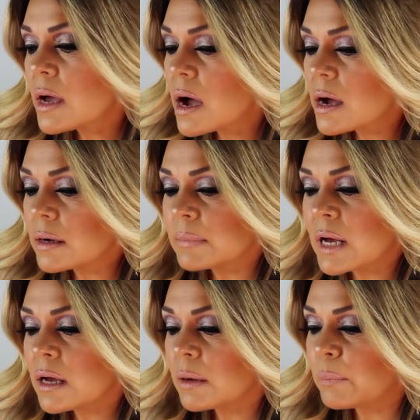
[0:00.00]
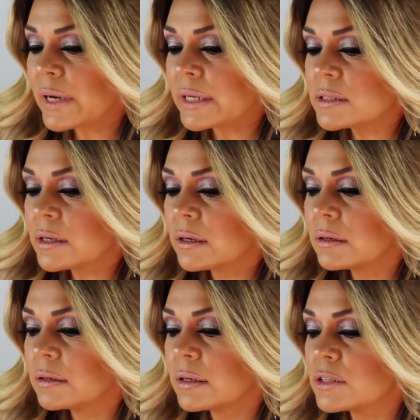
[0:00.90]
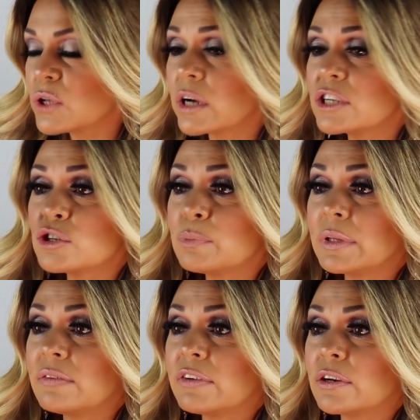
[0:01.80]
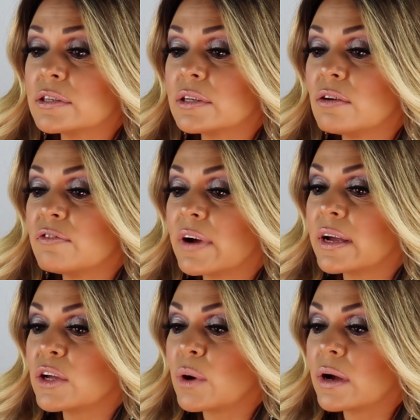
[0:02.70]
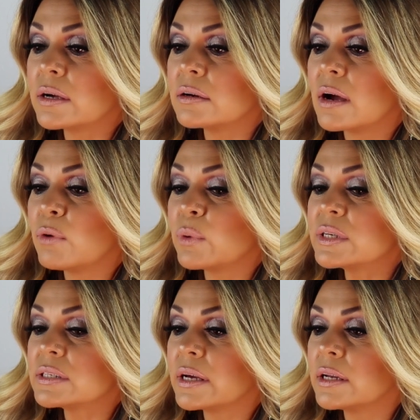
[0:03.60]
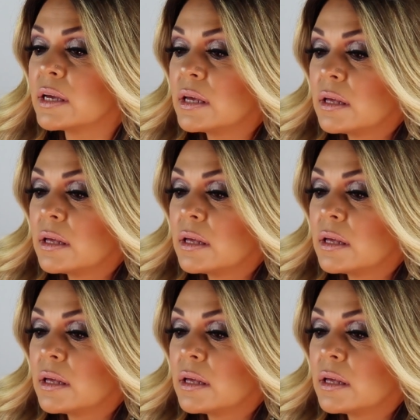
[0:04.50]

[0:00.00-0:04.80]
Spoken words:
But as long as you believe in yourself, I've always said,